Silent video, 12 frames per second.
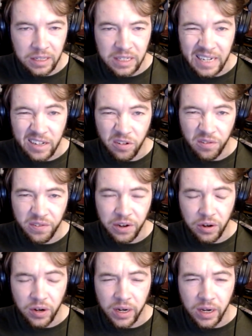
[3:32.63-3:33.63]

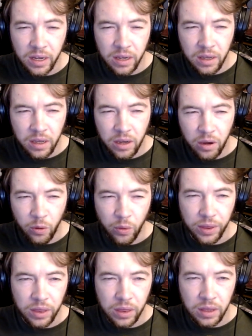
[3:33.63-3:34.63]
interfering
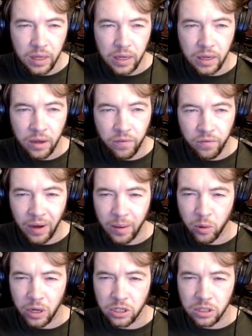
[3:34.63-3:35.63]
with the
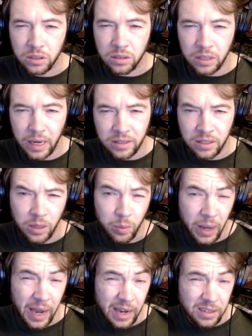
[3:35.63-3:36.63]
vibrations as they
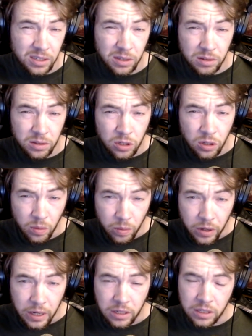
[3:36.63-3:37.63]
pass to the
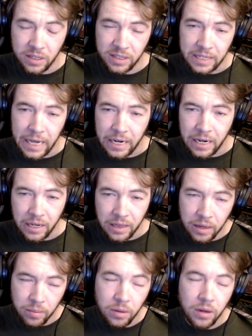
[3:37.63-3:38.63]
bridge. It's deadening
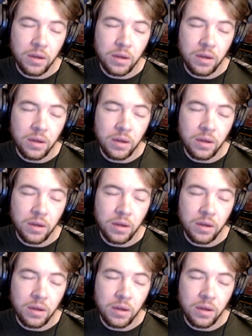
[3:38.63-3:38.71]
them.